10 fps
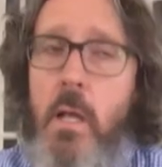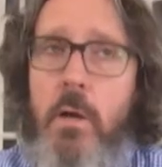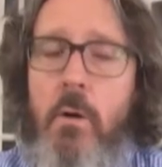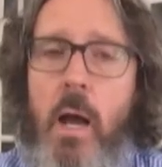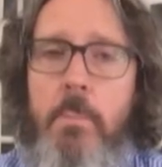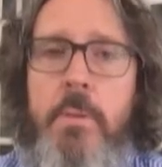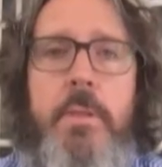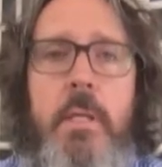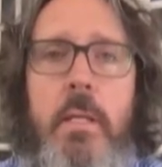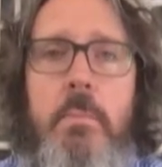
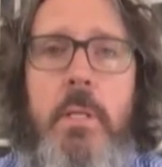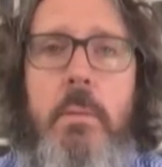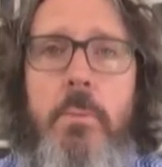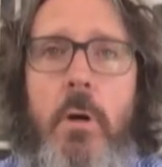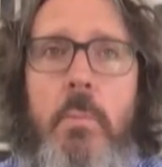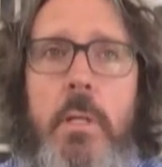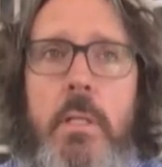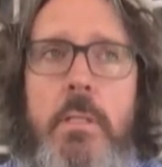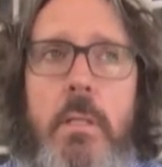Neuropathy can be a permanent